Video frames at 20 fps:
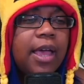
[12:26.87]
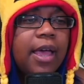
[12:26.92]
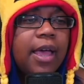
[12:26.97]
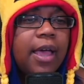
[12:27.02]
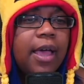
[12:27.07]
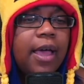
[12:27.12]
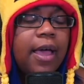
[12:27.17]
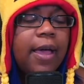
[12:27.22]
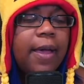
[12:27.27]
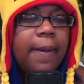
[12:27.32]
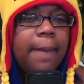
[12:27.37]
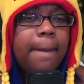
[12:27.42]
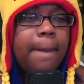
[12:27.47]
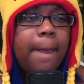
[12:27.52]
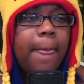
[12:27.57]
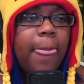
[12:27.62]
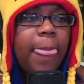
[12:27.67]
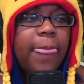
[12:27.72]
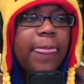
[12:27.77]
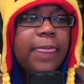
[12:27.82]
Um,
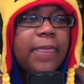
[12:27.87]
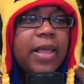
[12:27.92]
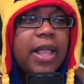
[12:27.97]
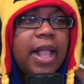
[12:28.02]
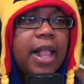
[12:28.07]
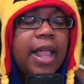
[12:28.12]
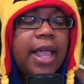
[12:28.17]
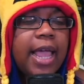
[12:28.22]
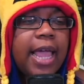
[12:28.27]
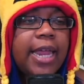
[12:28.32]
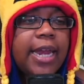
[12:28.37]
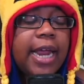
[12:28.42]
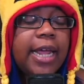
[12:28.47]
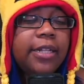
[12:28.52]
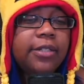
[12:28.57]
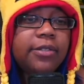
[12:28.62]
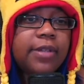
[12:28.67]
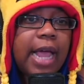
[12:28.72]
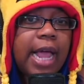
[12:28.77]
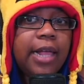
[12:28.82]
and I
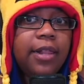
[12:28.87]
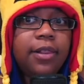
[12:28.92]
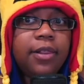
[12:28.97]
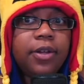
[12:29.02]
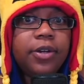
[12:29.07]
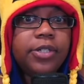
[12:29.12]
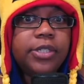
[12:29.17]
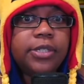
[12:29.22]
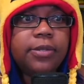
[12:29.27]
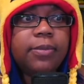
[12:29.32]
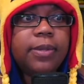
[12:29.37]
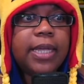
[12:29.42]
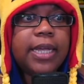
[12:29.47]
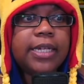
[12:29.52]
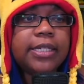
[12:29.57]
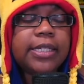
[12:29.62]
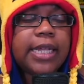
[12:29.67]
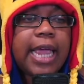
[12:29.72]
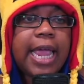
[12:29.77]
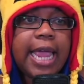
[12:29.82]
I learned some
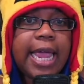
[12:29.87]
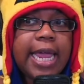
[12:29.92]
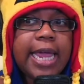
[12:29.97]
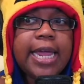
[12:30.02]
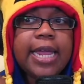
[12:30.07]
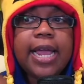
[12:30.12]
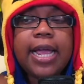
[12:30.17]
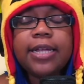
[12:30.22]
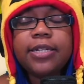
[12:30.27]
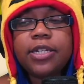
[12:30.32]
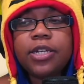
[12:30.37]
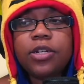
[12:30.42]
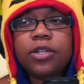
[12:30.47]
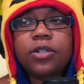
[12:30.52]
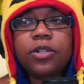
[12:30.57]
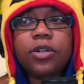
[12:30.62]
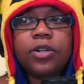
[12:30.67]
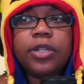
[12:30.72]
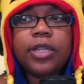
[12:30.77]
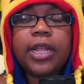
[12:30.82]
things. A, I
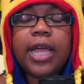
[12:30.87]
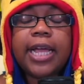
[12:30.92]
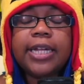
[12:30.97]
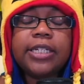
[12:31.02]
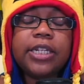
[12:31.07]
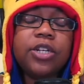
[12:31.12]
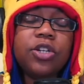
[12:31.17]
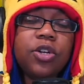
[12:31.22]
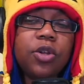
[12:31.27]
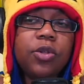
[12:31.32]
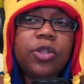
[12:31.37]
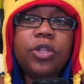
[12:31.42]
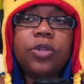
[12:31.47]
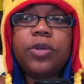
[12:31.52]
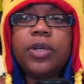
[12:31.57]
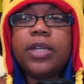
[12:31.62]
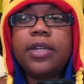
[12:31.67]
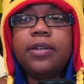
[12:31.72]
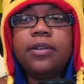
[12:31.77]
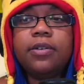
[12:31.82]
didn't learn I didn't know that you
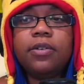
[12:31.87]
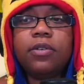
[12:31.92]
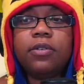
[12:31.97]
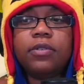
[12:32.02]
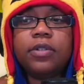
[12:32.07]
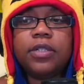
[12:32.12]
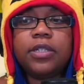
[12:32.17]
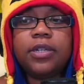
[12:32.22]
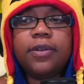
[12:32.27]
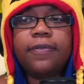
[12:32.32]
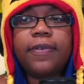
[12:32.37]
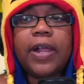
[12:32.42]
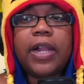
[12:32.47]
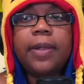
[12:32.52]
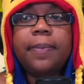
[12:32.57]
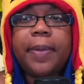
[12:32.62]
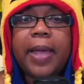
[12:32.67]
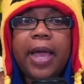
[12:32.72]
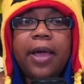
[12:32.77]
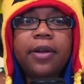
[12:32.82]
can
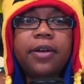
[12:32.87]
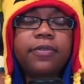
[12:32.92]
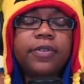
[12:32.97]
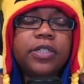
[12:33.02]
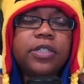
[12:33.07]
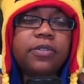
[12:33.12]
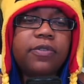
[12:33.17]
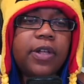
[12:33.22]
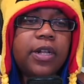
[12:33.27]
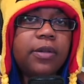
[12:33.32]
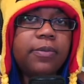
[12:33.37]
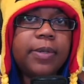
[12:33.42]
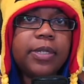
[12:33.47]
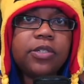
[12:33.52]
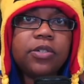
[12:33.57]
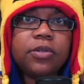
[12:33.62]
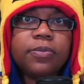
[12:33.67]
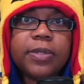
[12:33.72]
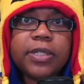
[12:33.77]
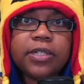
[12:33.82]
develop out of a
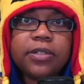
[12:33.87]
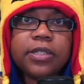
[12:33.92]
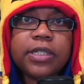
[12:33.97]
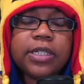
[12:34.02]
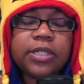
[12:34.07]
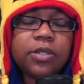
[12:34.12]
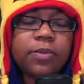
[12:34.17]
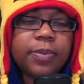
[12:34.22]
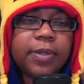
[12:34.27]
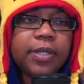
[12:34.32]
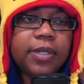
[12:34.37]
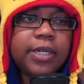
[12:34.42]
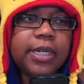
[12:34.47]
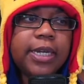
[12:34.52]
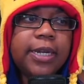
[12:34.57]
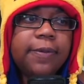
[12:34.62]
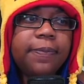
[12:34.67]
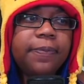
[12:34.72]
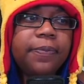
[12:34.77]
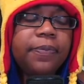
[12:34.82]
developmental mis-
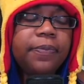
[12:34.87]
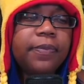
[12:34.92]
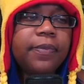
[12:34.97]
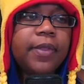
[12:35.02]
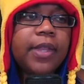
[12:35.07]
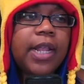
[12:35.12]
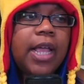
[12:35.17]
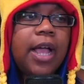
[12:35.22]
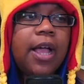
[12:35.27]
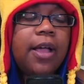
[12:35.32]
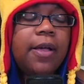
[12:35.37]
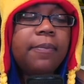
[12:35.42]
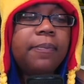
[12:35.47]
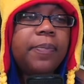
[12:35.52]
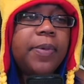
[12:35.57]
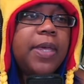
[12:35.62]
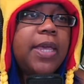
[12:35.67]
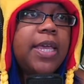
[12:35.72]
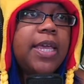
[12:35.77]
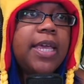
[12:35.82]
disability. Um,
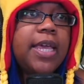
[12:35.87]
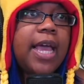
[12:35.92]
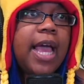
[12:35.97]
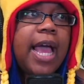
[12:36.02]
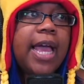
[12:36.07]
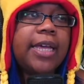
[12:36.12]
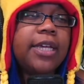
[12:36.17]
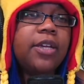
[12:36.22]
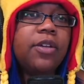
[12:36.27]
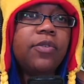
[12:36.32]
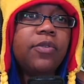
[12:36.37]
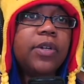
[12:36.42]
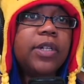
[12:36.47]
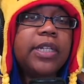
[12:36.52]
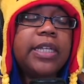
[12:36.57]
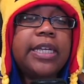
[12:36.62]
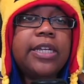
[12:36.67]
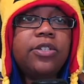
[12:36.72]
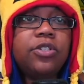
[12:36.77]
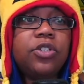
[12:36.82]
B, I can
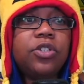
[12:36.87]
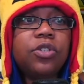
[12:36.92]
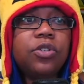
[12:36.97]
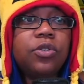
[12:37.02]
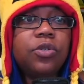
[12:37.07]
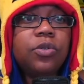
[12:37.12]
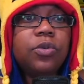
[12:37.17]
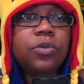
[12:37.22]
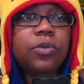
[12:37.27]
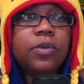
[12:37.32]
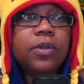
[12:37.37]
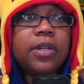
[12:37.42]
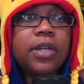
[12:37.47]
relate to